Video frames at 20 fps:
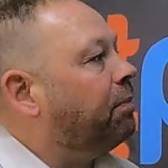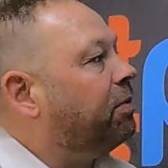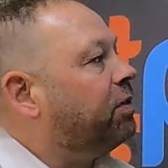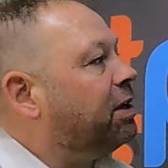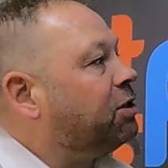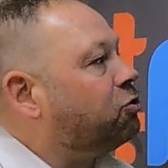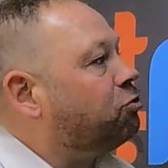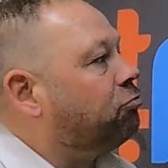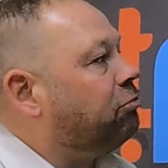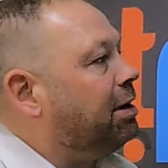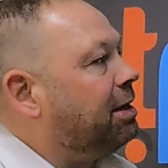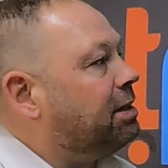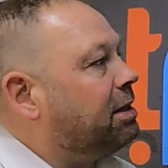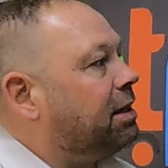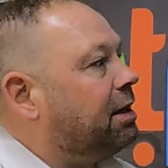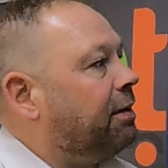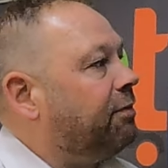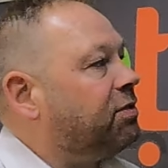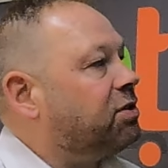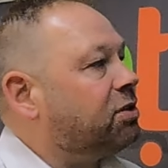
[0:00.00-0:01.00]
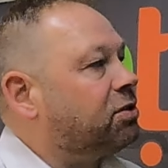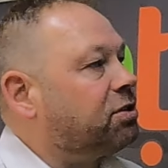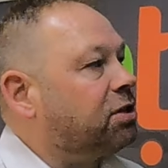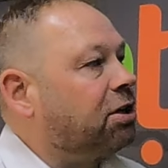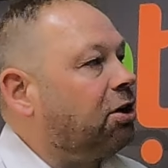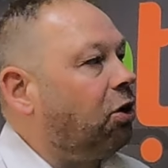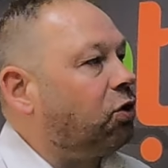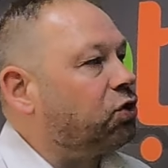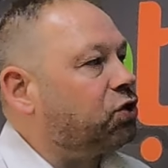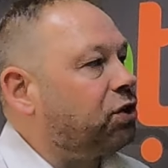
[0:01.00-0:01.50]
This grid gives us the
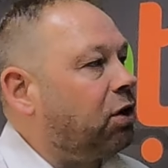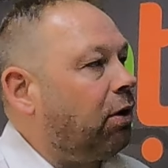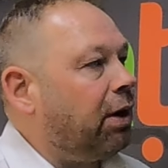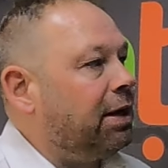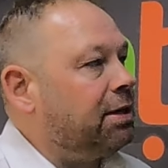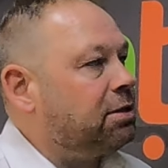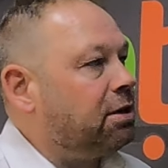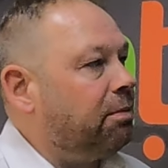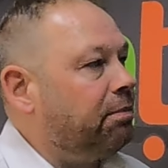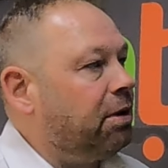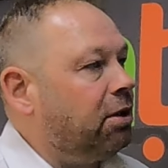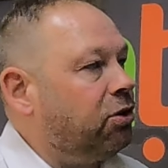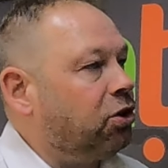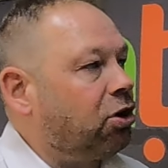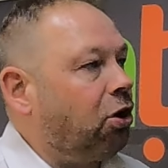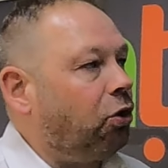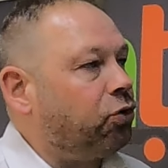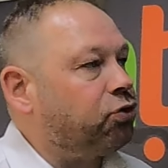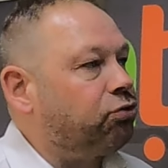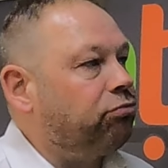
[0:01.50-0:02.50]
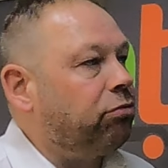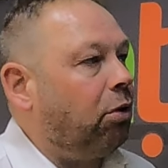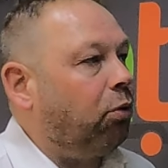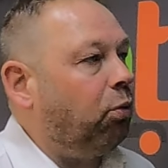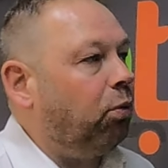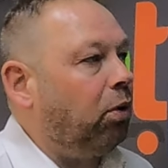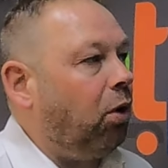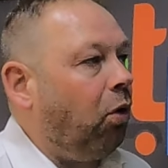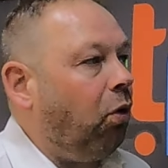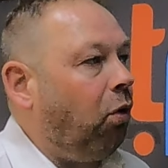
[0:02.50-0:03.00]
cost item and the cost
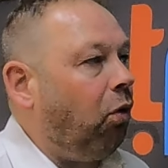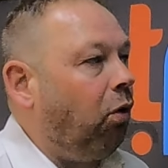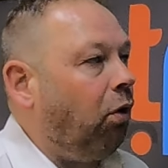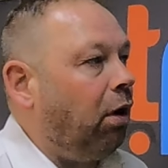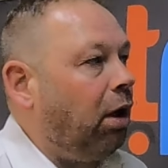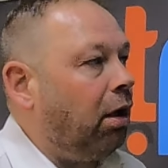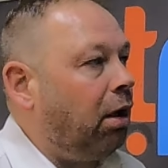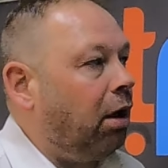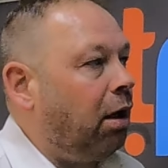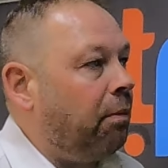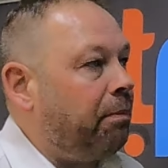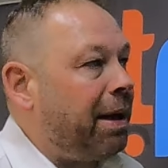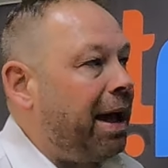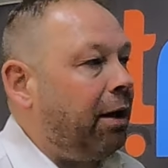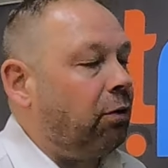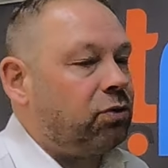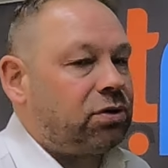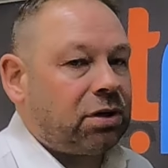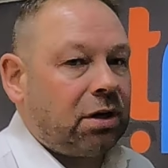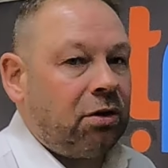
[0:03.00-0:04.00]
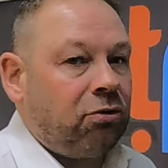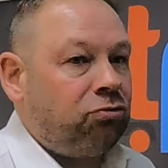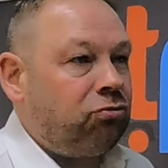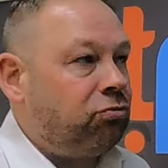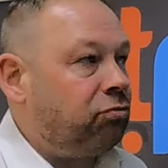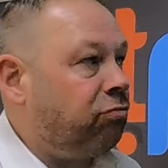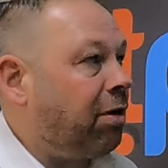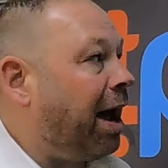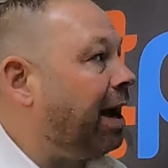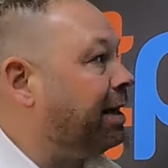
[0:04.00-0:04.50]
roll or amount
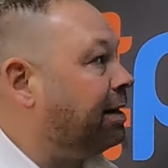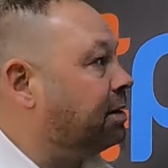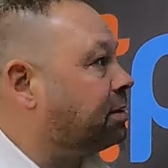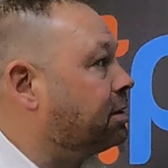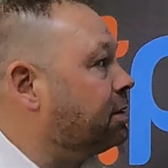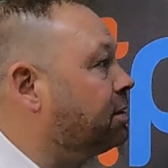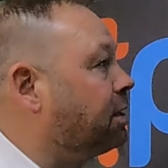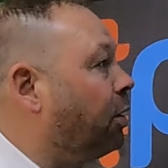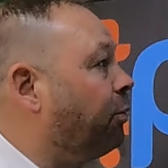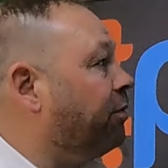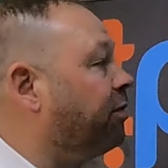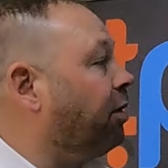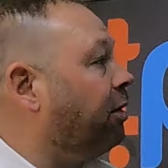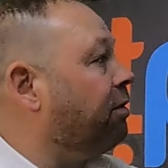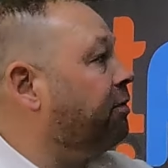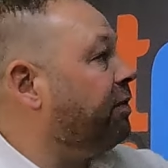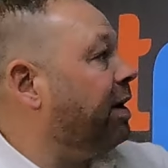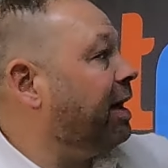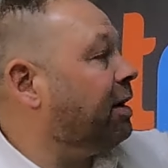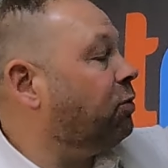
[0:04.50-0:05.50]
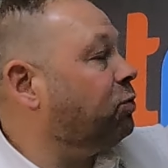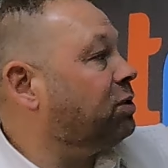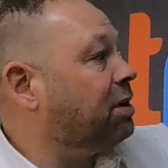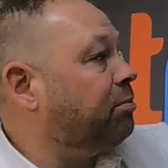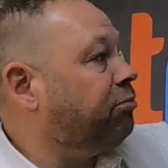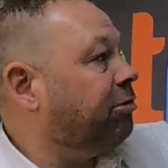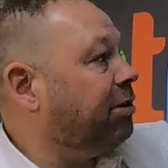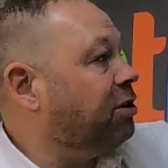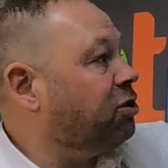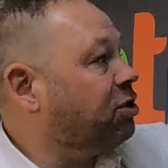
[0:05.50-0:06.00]
and rate. So we've got the vehicle
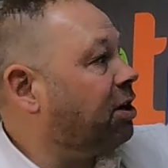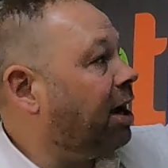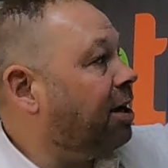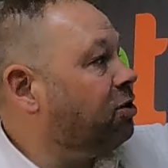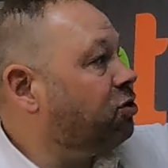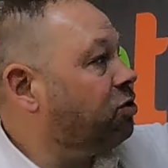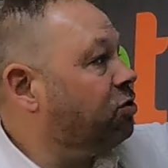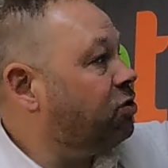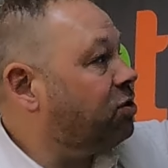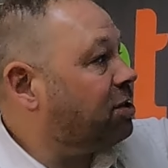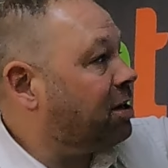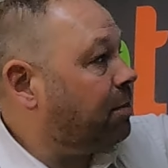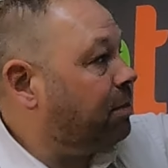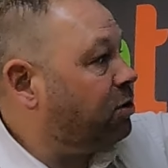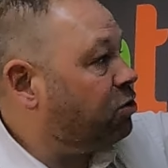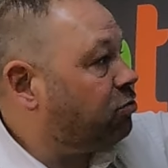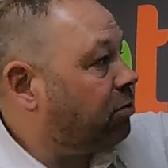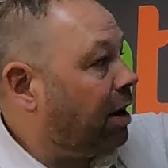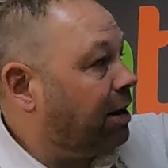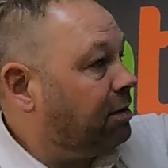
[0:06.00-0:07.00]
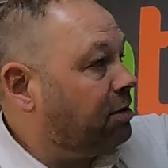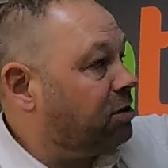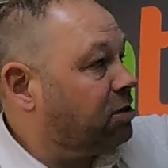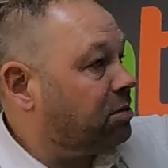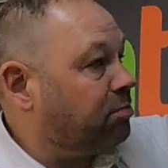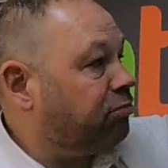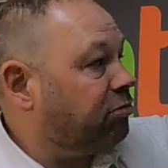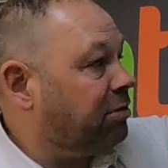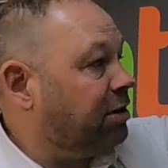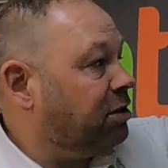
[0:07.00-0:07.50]
depreciation, semi-trailer
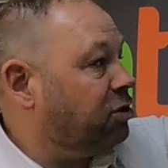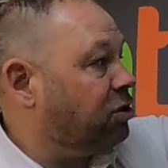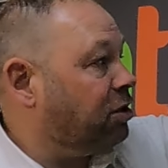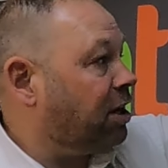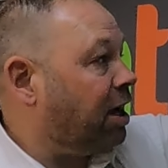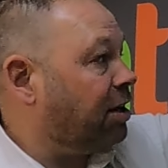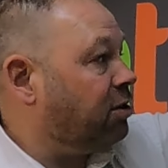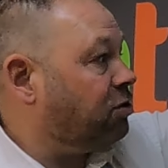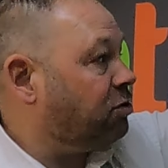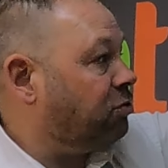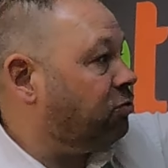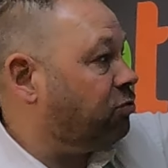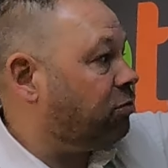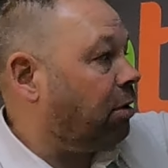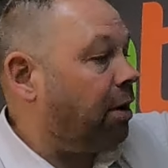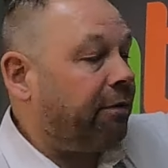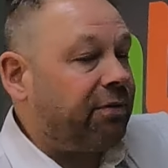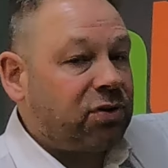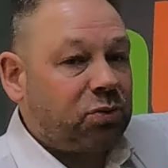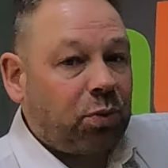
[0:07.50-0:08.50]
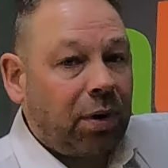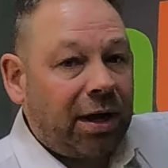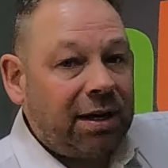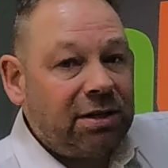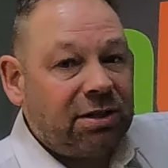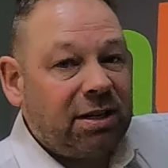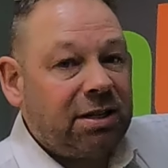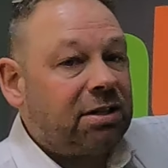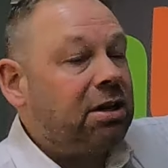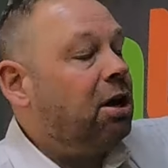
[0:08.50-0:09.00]
depreciation, driver's
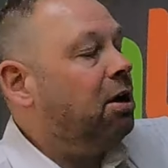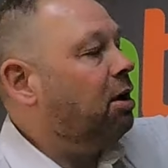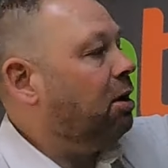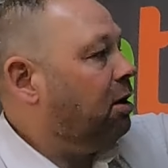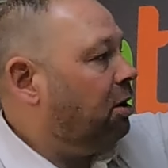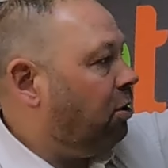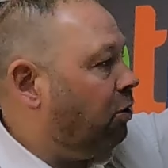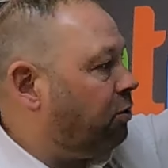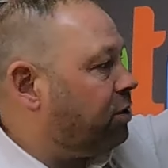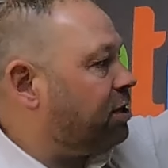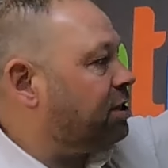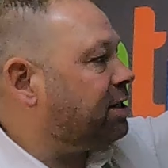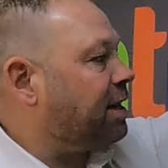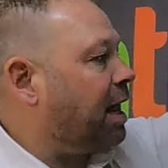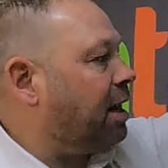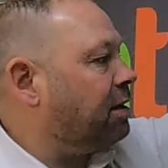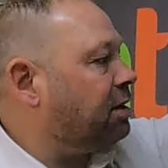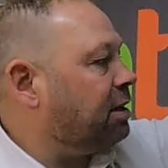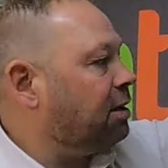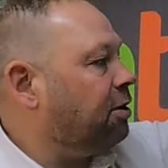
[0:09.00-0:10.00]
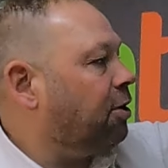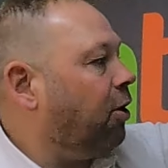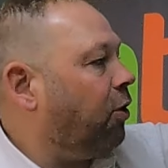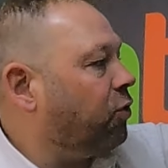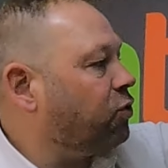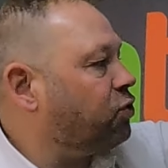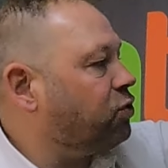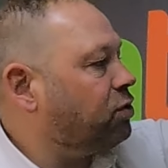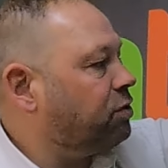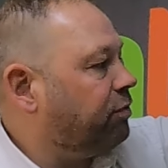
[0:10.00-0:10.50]
wages, other standing
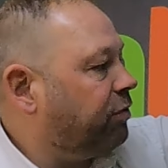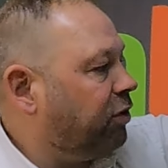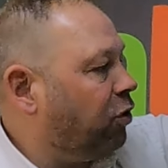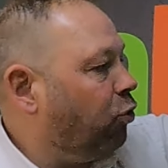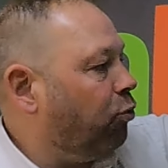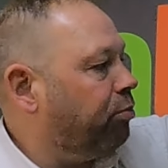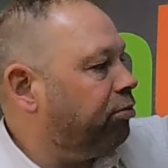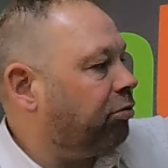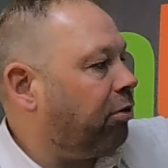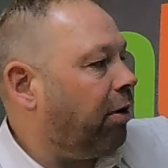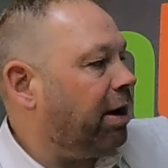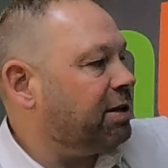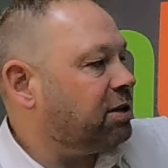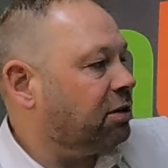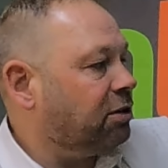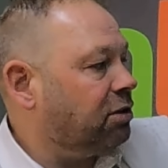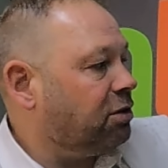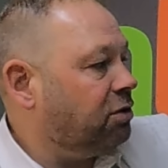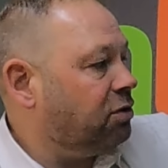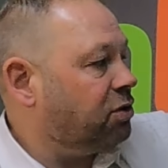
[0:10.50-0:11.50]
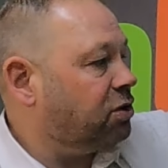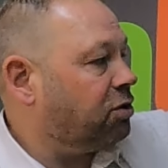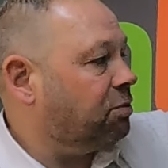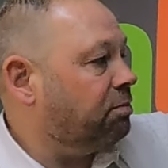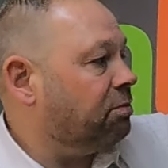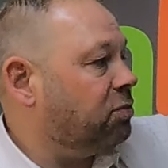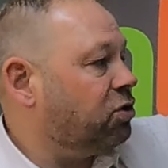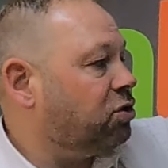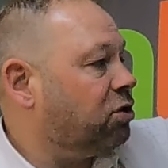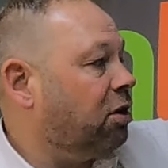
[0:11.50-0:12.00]
costs, fuel price and
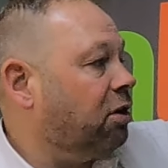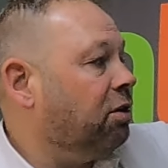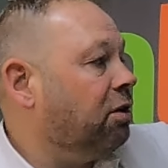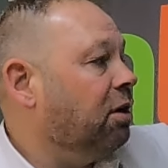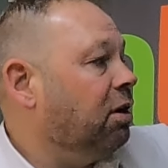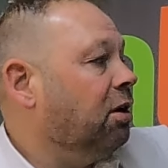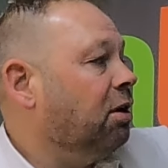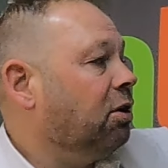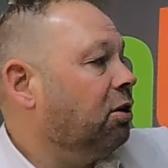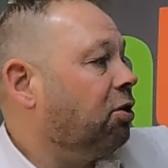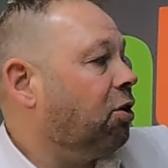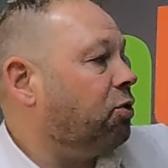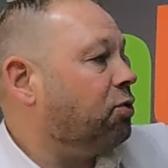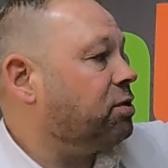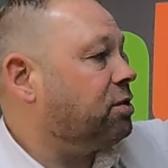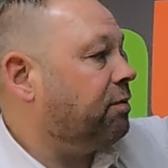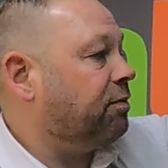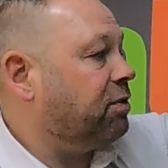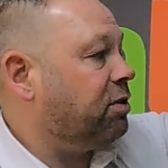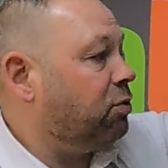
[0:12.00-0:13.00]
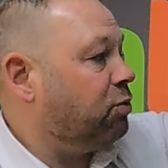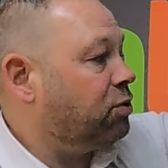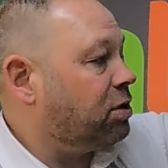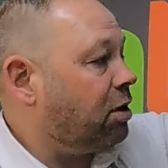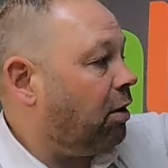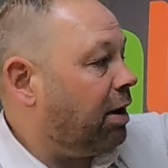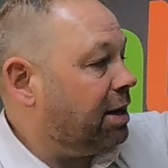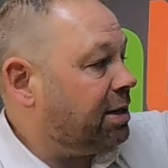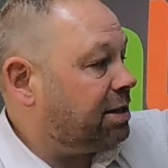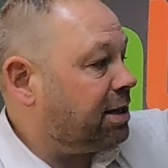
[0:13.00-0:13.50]
consumption, cost of new
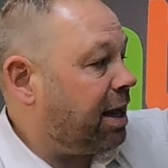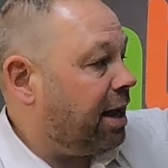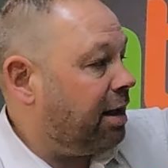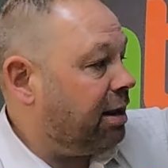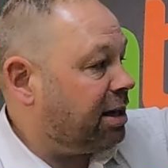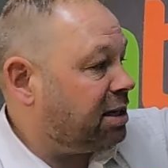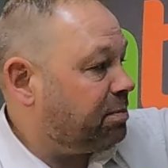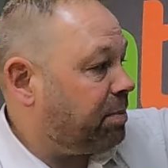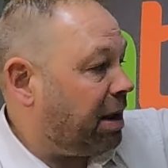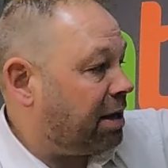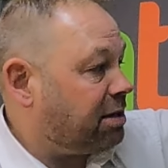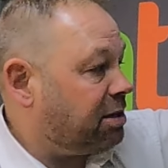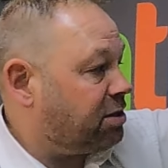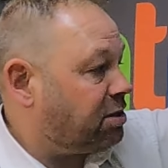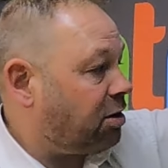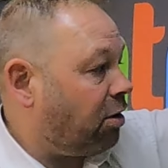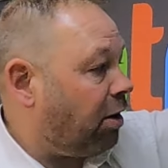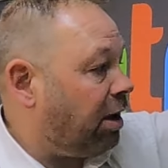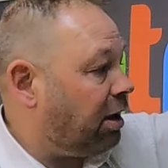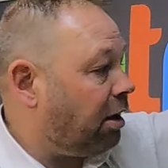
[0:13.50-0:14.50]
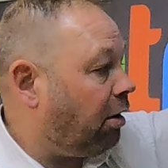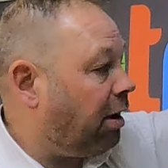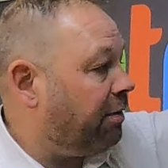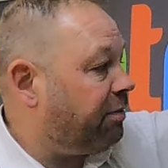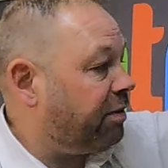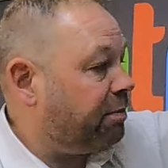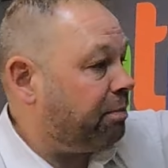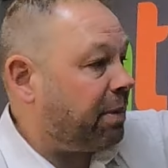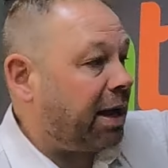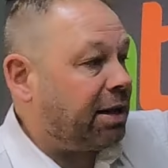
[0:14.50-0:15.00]
tyre set, expected tyre
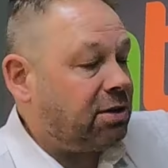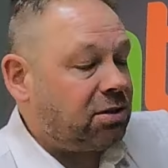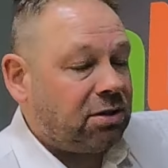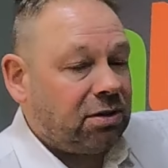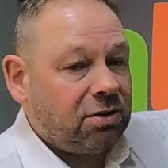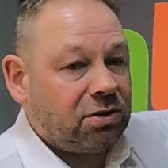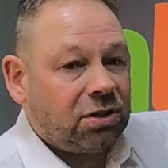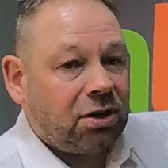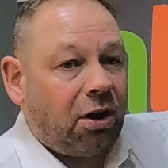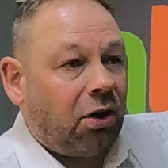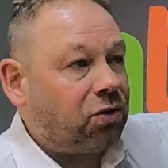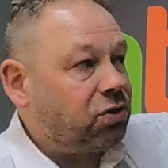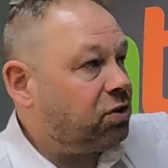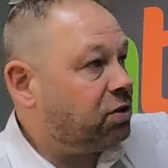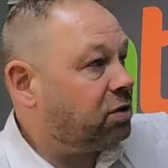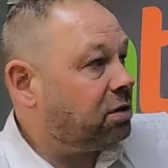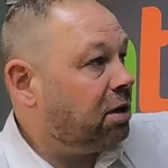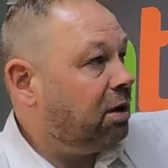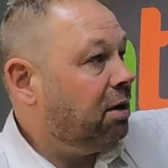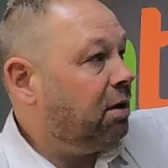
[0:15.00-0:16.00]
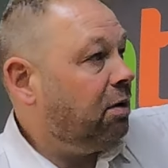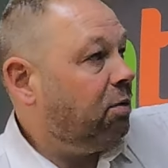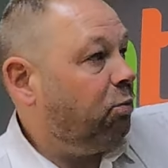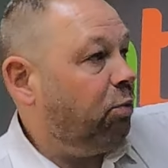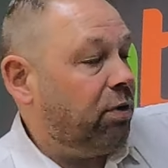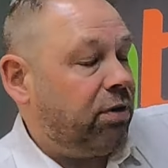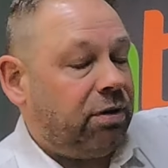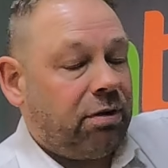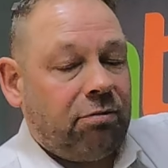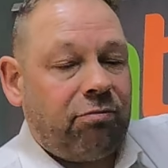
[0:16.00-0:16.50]
life and maintenance costs
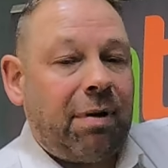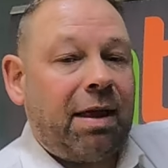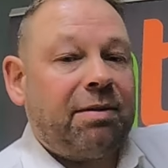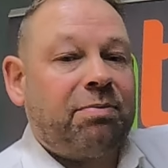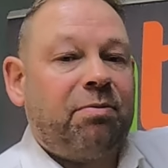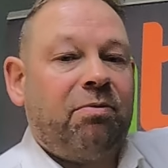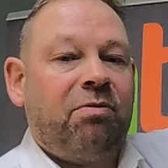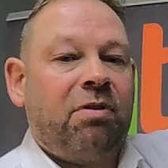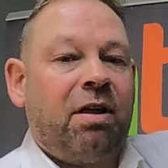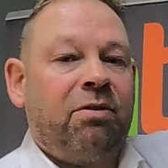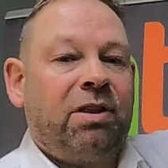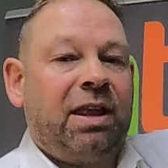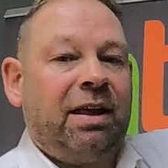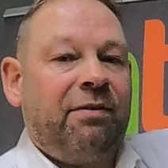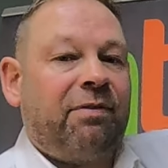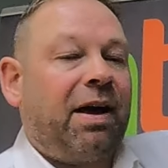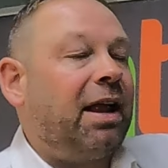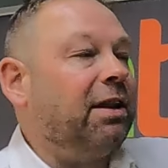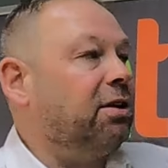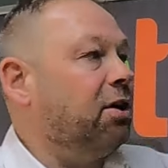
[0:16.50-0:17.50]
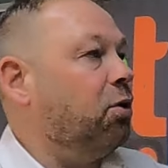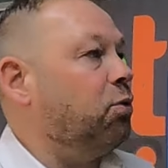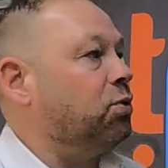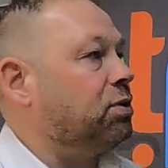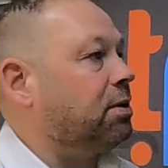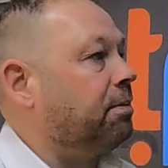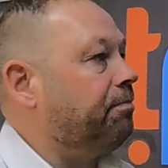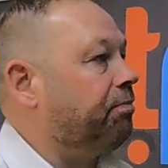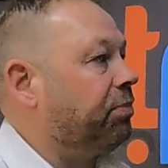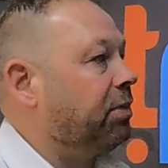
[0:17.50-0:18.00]
with the
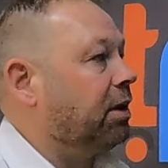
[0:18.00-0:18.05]
values.